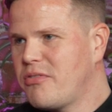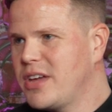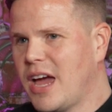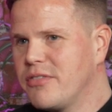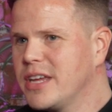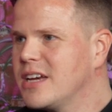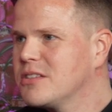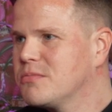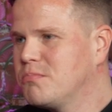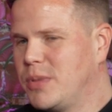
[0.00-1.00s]
every
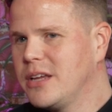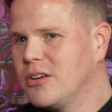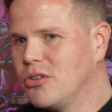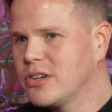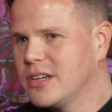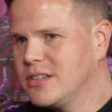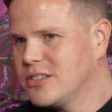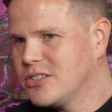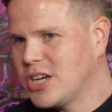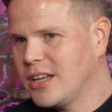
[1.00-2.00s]
year's been good and
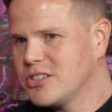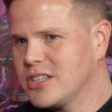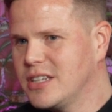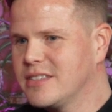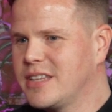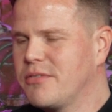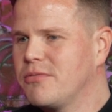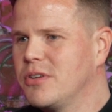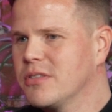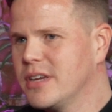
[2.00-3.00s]
challenging. It's
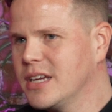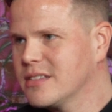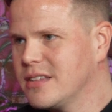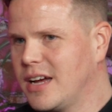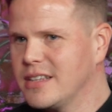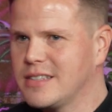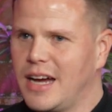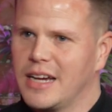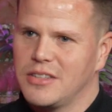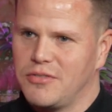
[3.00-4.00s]
different things, like
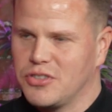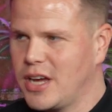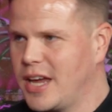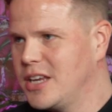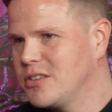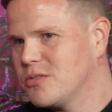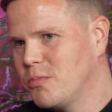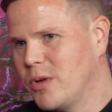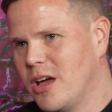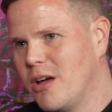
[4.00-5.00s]
targets have changed.
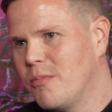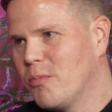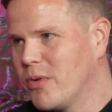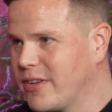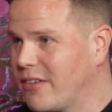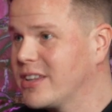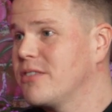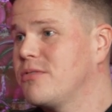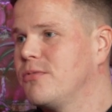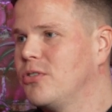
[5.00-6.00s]
We've had
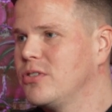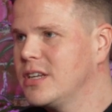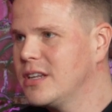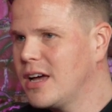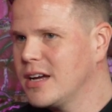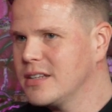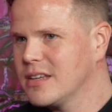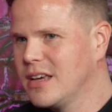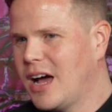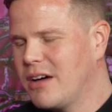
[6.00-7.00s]
different funding lines.
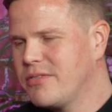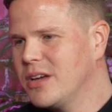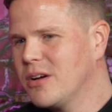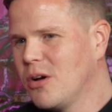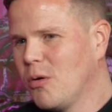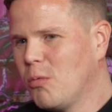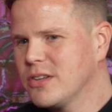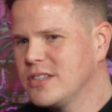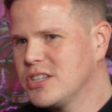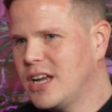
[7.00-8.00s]
I think
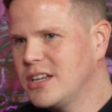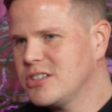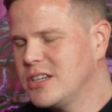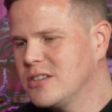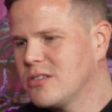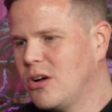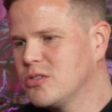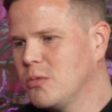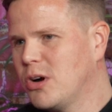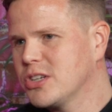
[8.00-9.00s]
what's been challenging is
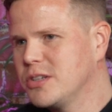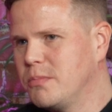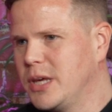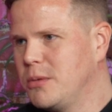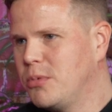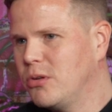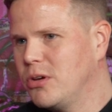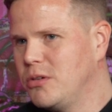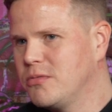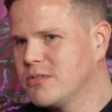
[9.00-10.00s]
also watching people
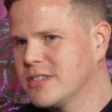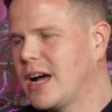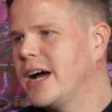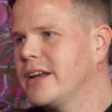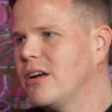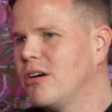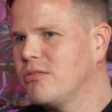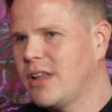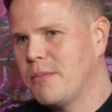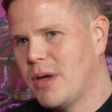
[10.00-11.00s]
who've started off,
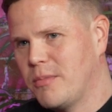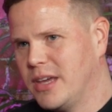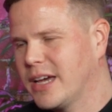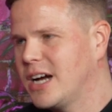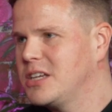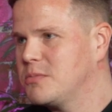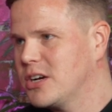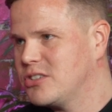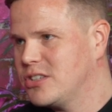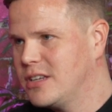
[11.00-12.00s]
like maybe in case
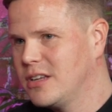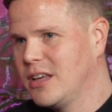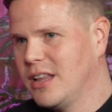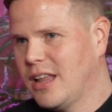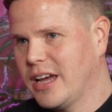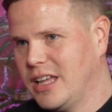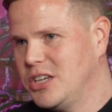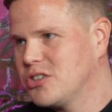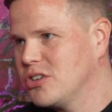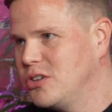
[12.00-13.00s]
packaging, like
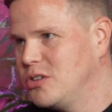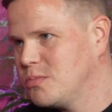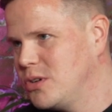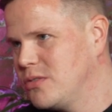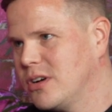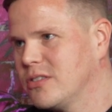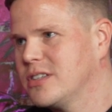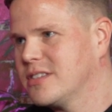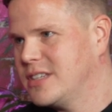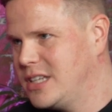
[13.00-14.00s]
Alicia, who's moved on
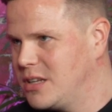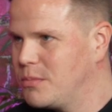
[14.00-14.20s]
to senior